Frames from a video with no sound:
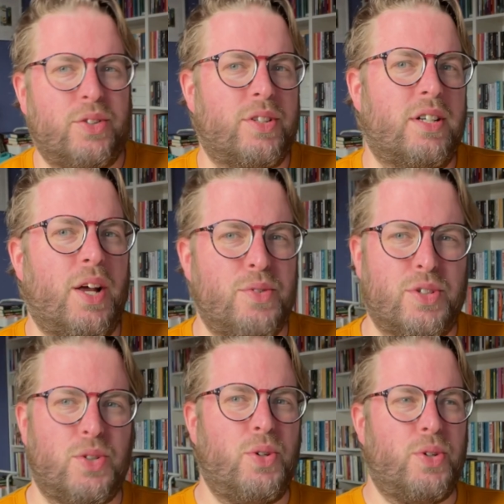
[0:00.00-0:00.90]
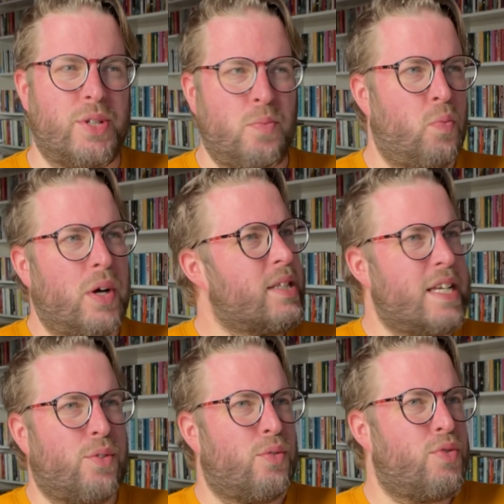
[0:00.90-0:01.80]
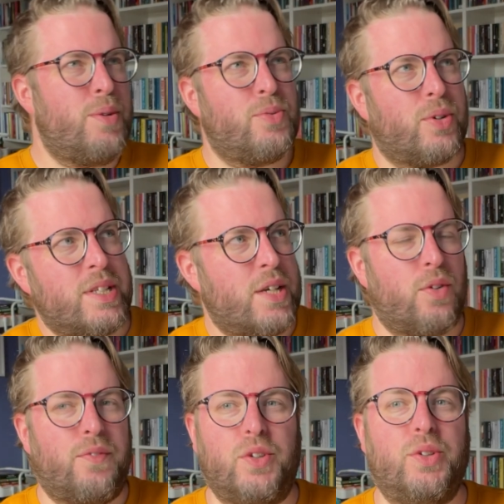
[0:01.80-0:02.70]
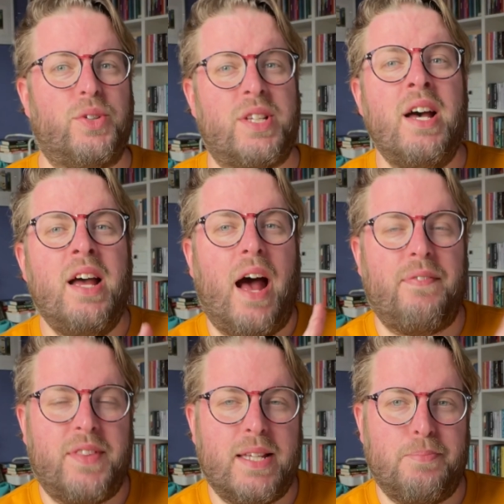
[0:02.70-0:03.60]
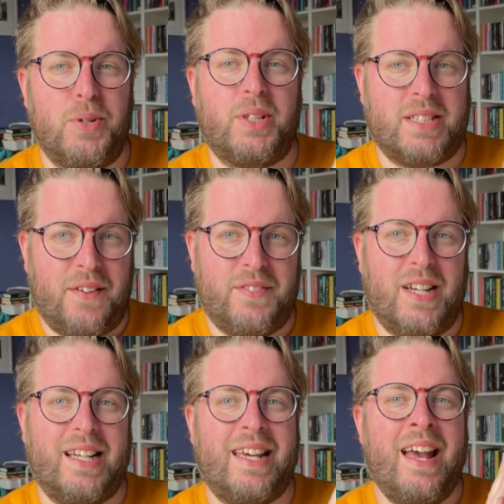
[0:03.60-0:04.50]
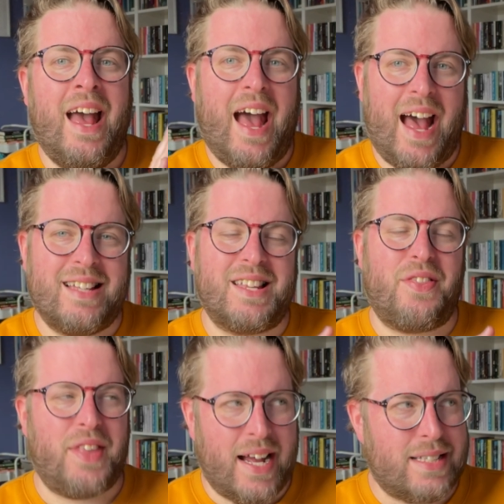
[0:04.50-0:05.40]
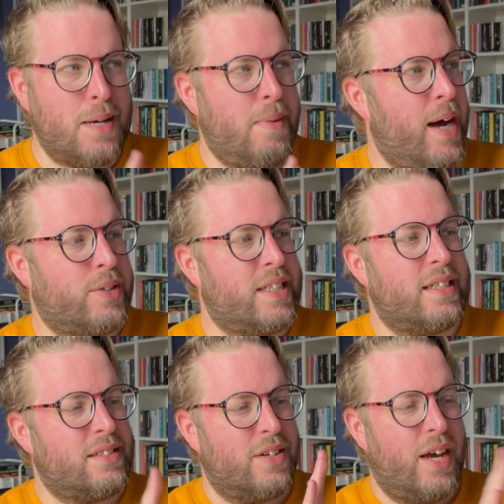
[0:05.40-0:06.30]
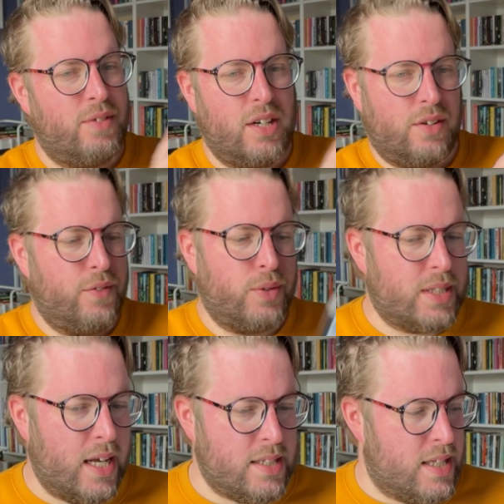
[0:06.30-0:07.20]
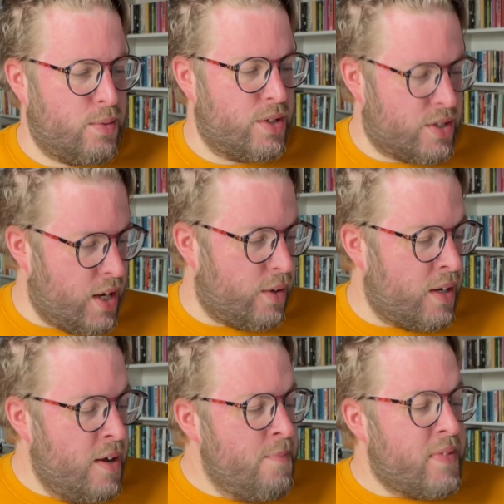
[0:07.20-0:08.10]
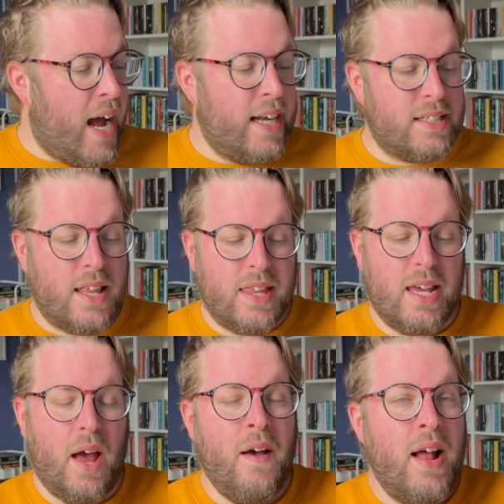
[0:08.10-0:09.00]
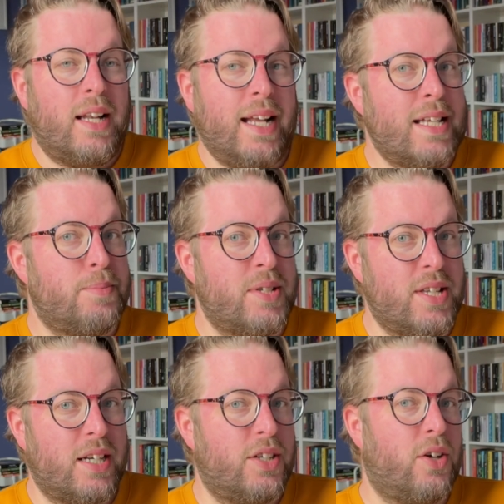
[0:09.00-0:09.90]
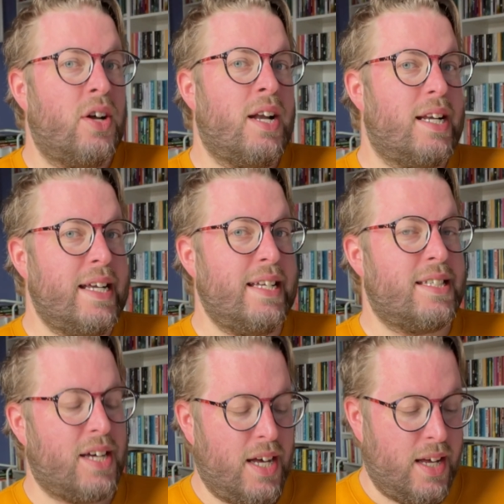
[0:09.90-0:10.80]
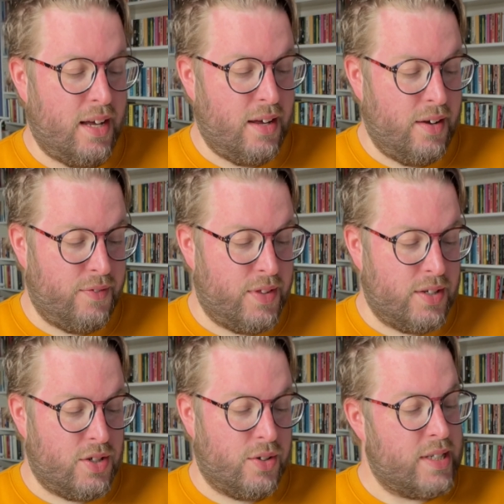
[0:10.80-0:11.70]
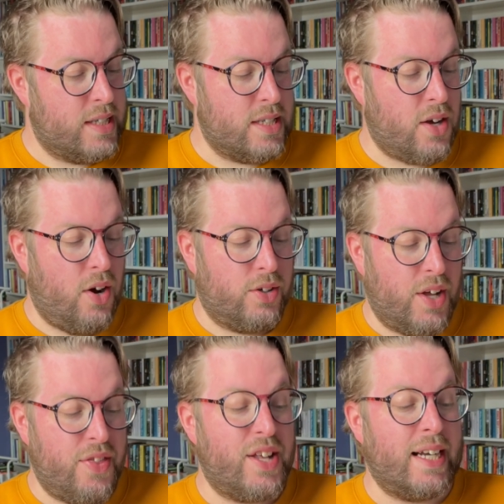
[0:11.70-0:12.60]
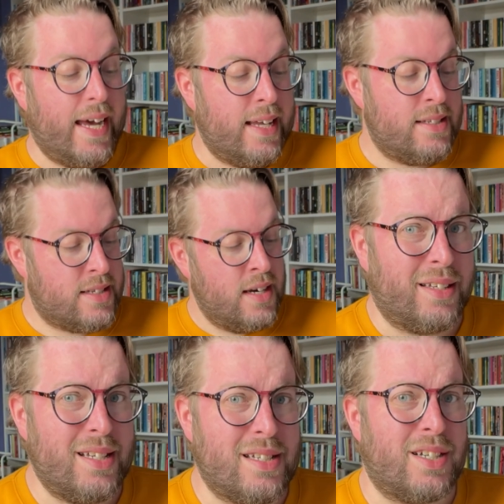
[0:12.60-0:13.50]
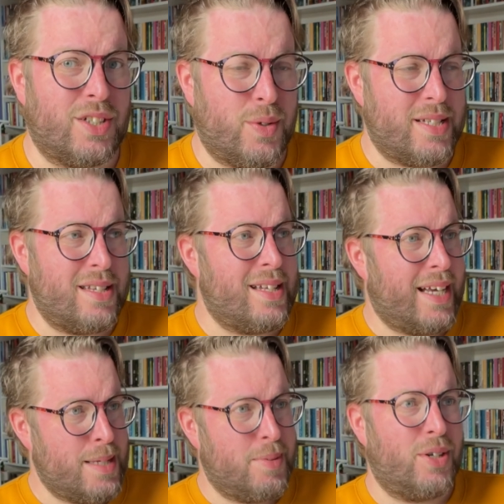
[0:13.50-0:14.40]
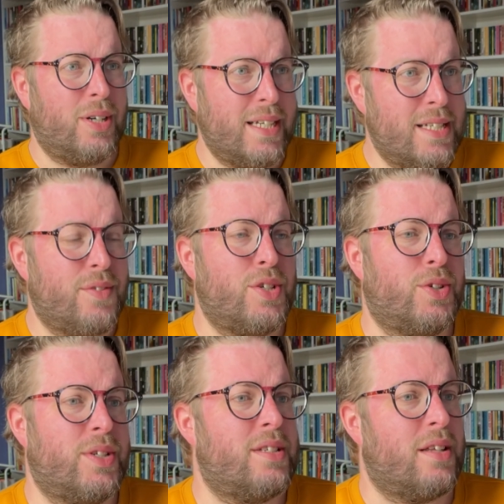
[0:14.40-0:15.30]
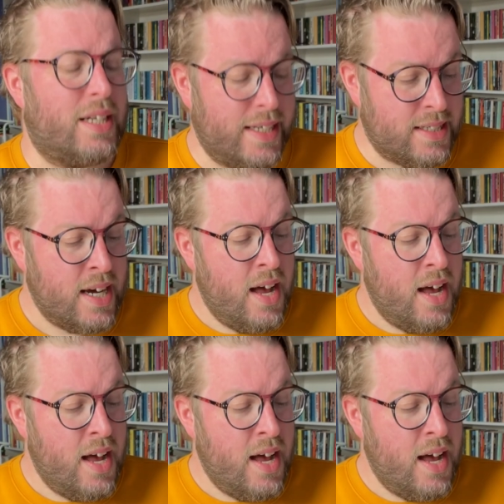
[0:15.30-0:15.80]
the closed doors, and what secret rooms are on secret floors. And this book definitely has that about it. So yeah, really looking forward to getting to this one soon. And the last but certainly not least of the choices on the list, that's a tongue twister, the last but not least of the choices on the list,